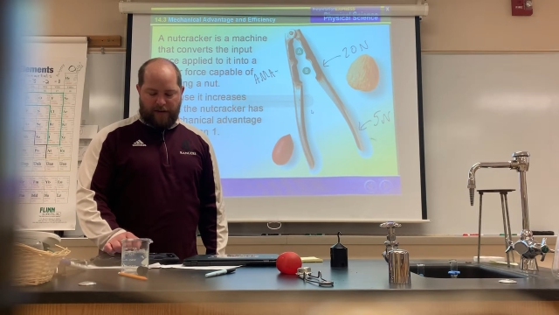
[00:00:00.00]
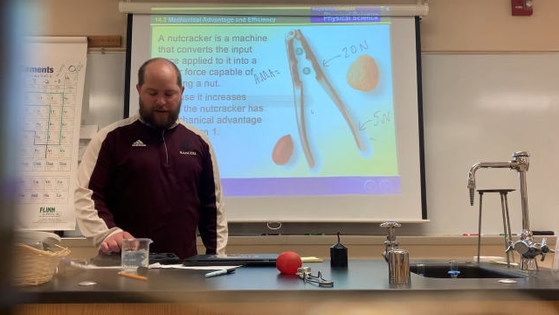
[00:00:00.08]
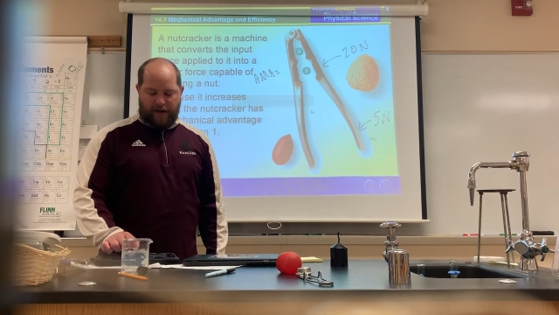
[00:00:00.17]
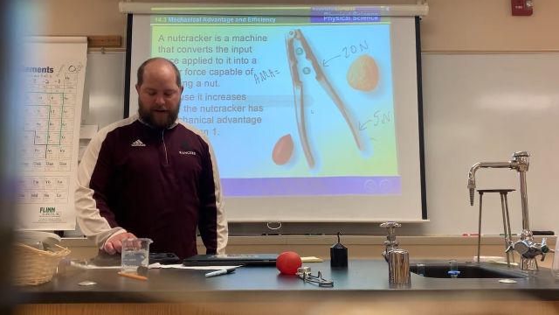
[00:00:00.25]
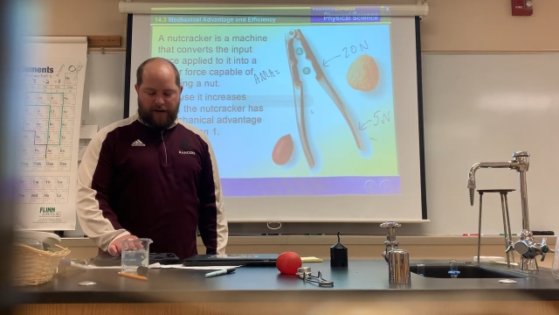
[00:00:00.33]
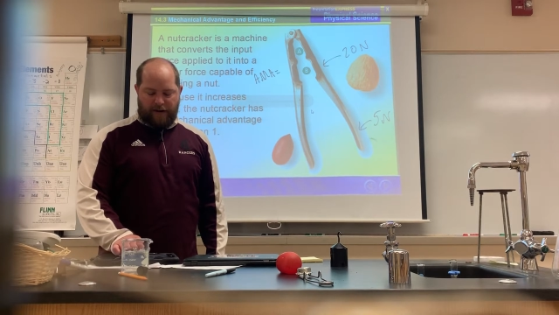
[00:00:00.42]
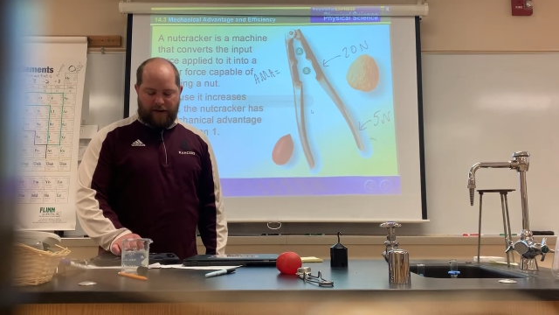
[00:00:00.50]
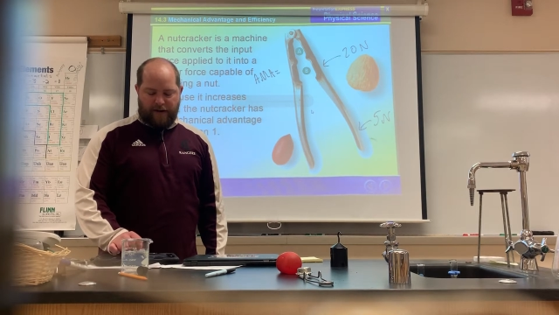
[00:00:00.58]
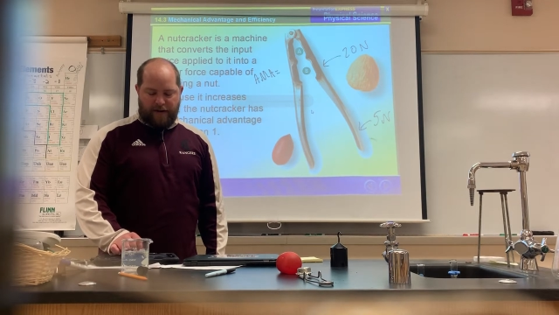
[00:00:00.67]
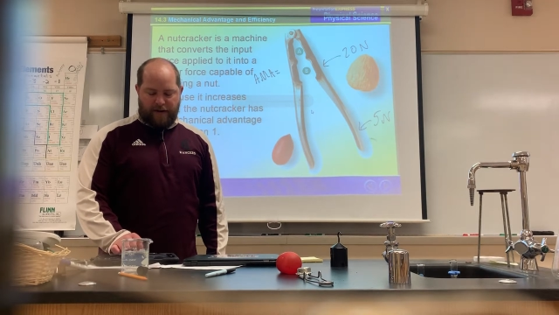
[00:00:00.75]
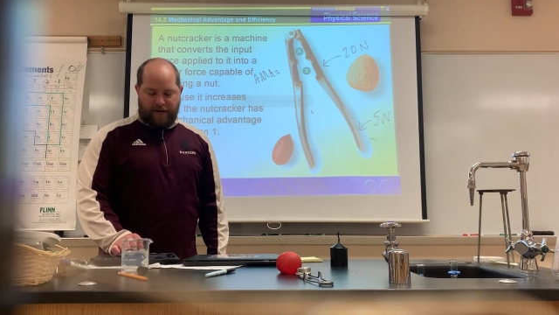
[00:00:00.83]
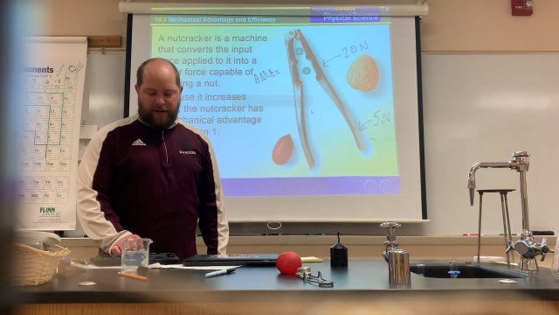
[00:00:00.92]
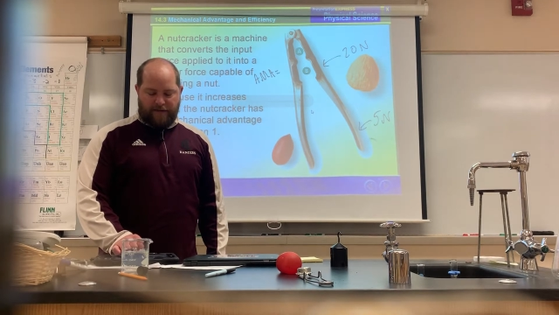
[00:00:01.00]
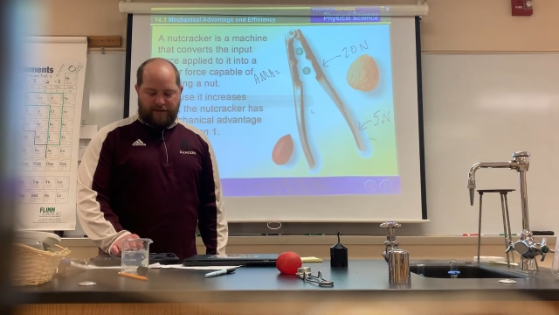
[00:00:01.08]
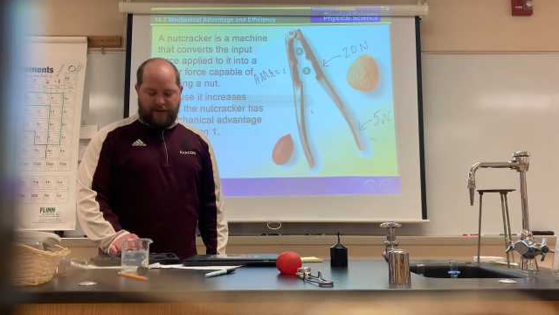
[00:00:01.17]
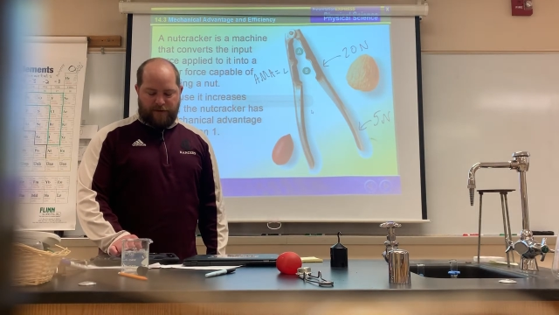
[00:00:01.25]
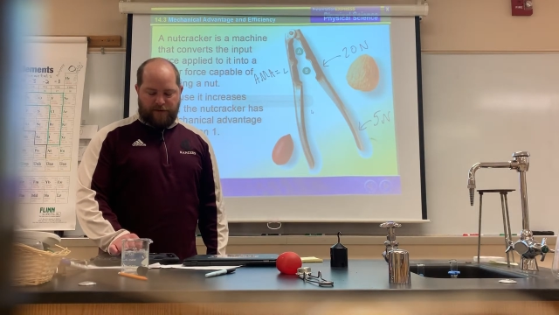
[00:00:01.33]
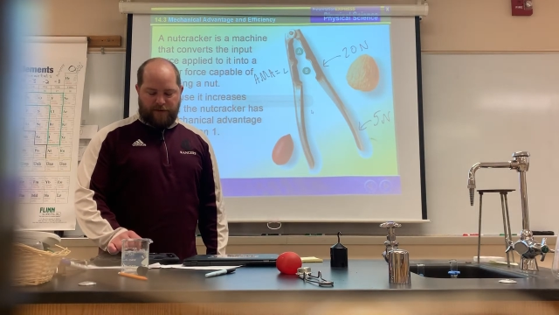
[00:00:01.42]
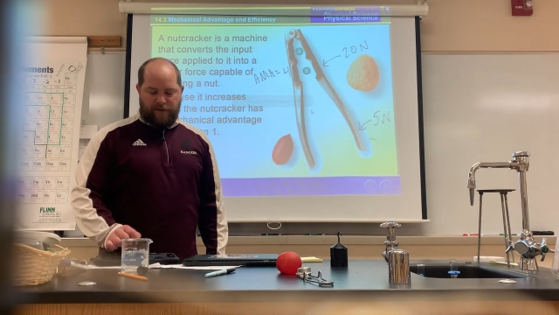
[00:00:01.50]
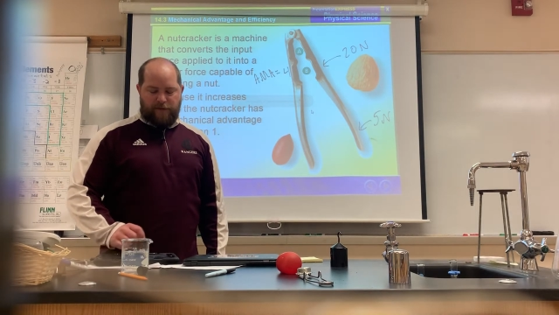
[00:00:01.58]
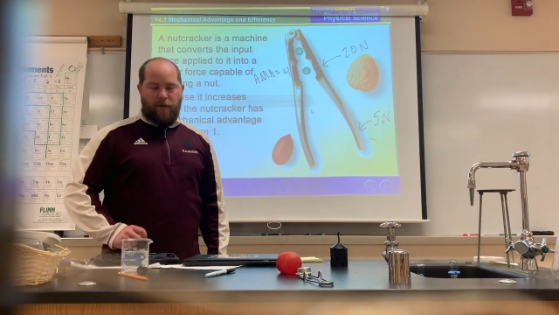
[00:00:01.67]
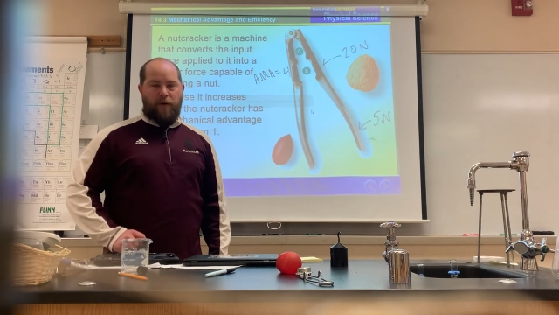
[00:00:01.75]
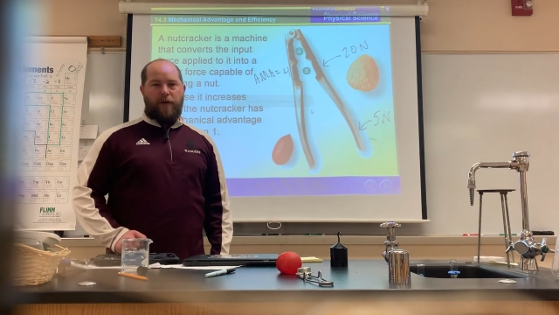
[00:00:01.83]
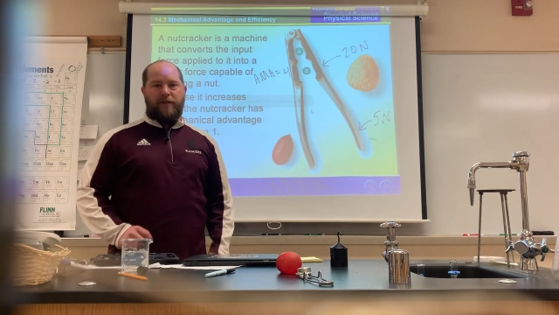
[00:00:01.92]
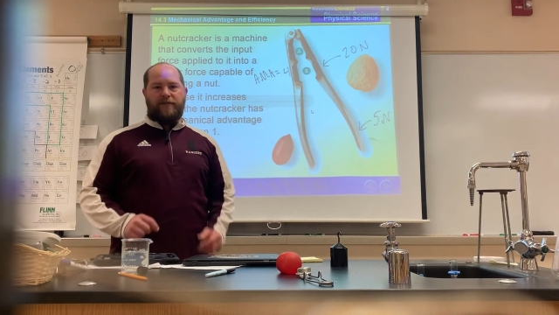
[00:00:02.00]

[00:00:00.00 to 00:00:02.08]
later, is equal to 4.